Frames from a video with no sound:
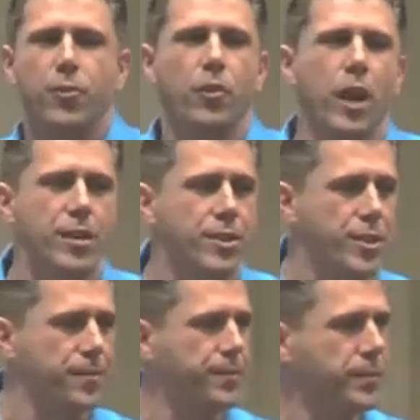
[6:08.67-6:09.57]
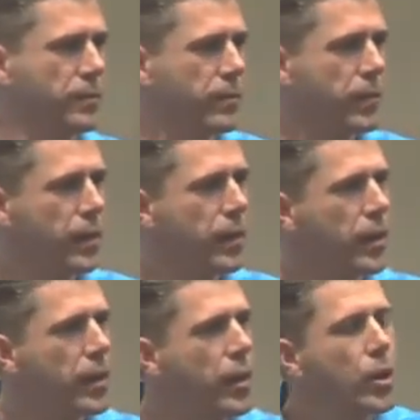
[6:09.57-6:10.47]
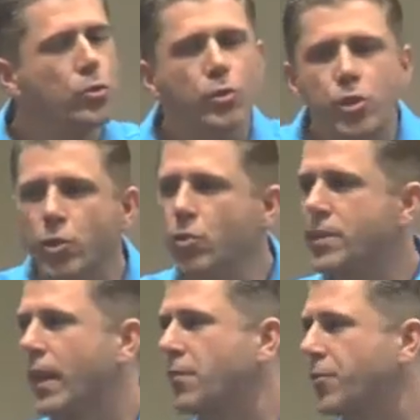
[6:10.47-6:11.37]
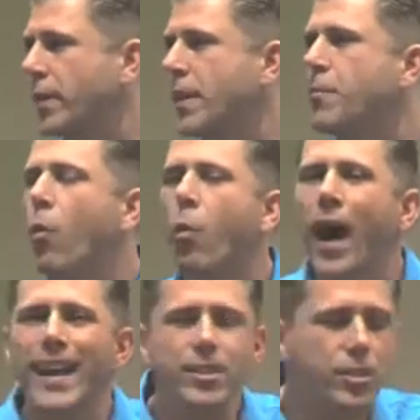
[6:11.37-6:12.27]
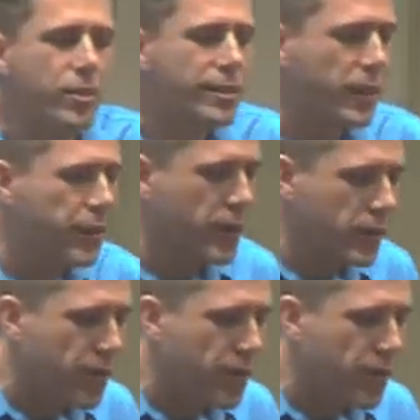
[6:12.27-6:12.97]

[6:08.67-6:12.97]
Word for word: for us to choose health freedom? Why is it so difficult